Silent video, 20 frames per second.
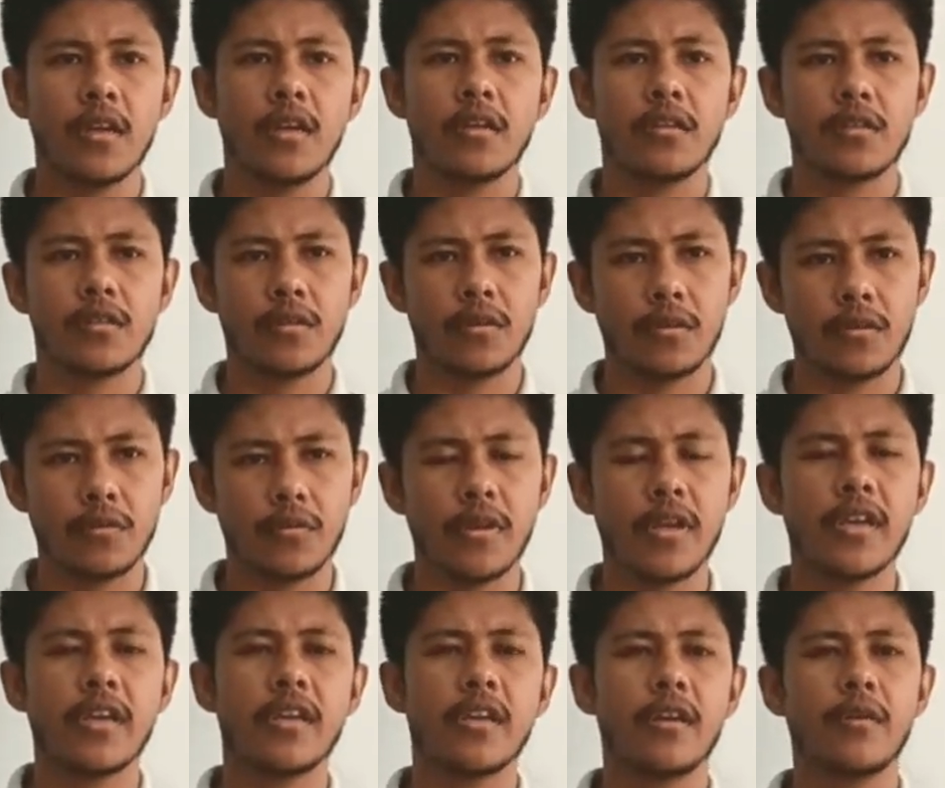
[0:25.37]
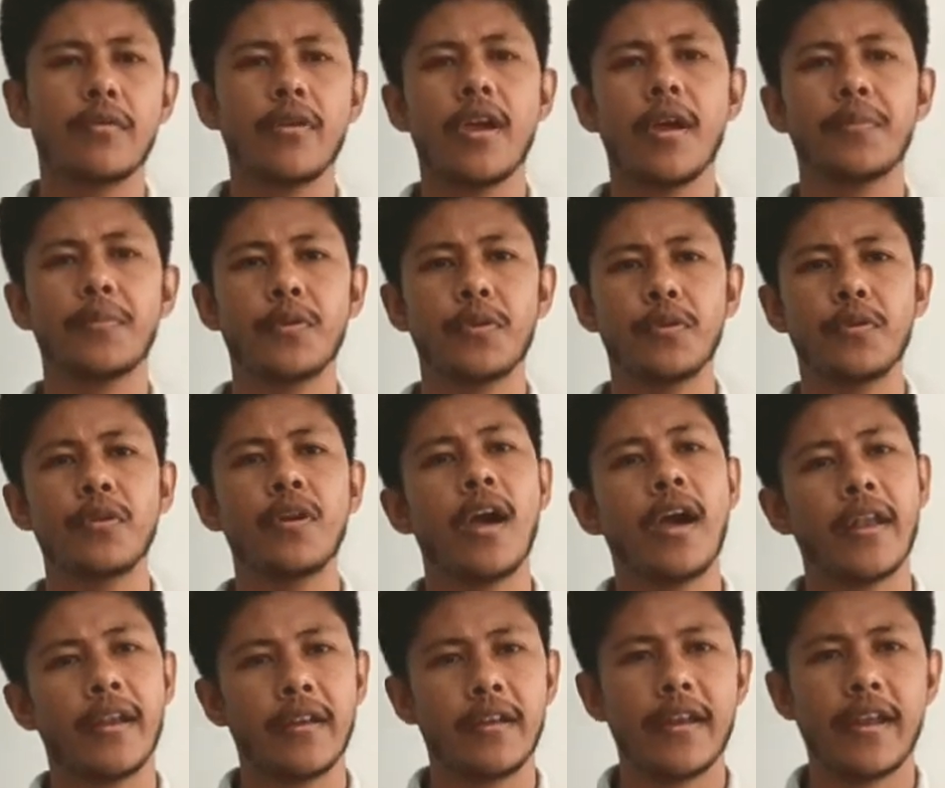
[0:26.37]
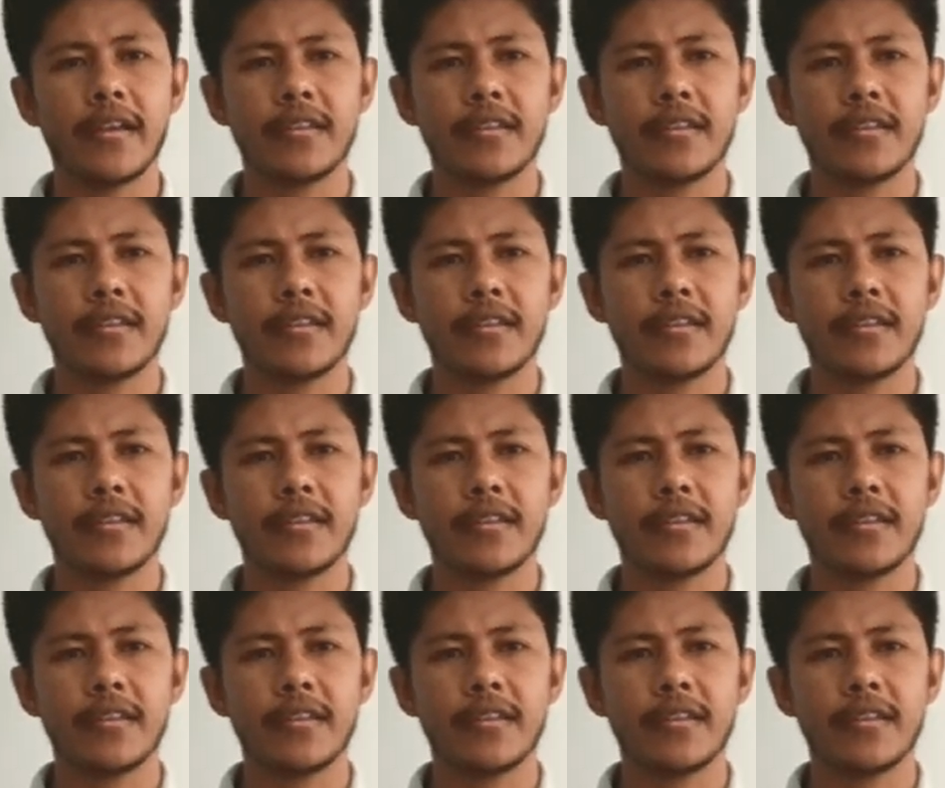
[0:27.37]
So today here we have to do another